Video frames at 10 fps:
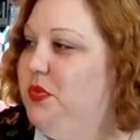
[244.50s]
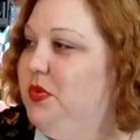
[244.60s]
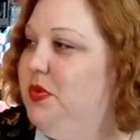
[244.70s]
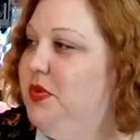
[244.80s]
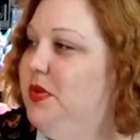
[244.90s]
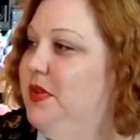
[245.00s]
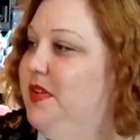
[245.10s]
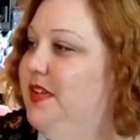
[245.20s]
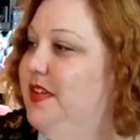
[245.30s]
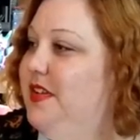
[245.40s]

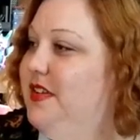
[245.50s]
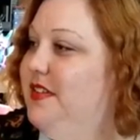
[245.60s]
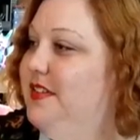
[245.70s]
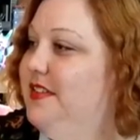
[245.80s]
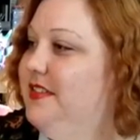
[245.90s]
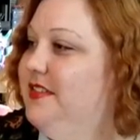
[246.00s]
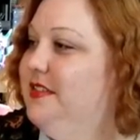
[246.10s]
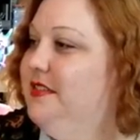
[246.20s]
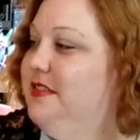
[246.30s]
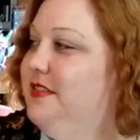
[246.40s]

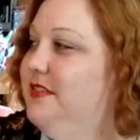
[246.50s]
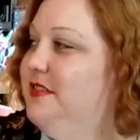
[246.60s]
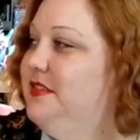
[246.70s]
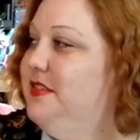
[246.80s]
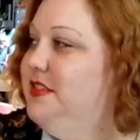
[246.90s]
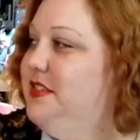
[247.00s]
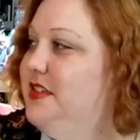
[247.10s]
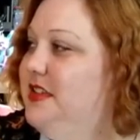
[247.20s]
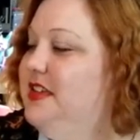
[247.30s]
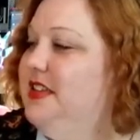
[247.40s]

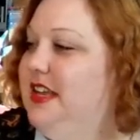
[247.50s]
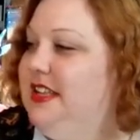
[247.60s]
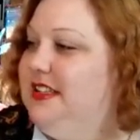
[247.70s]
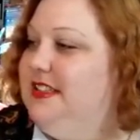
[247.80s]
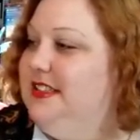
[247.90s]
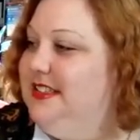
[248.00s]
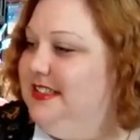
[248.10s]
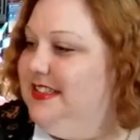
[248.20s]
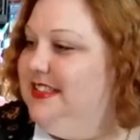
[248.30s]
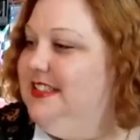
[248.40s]

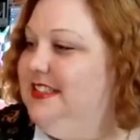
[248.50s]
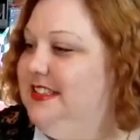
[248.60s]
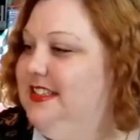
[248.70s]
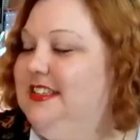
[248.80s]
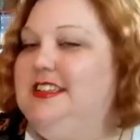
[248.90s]
This person isn't speaking.